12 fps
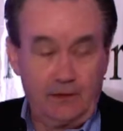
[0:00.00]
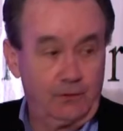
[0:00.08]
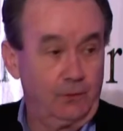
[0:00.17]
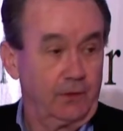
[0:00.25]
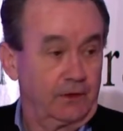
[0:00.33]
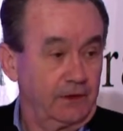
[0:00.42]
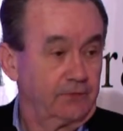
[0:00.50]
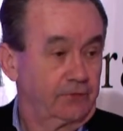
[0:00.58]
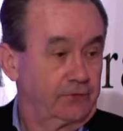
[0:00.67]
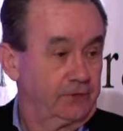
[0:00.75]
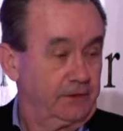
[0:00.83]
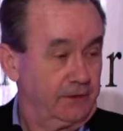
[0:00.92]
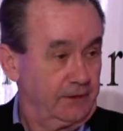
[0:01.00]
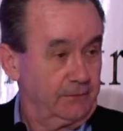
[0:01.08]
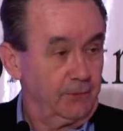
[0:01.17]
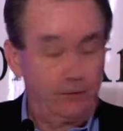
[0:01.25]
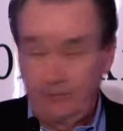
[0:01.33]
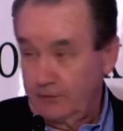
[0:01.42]
who are interested
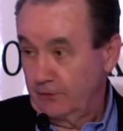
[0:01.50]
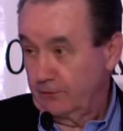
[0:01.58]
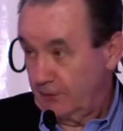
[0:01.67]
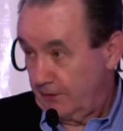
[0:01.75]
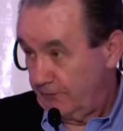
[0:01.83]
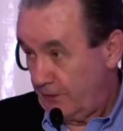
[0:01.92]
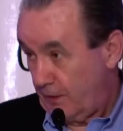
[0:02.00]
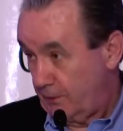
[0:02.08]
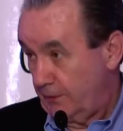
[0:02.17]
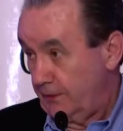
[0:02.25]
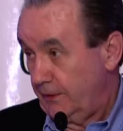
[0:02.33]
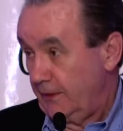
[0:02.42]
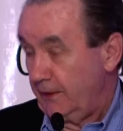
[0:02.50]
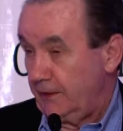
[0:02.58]
in moving Ukraine forward,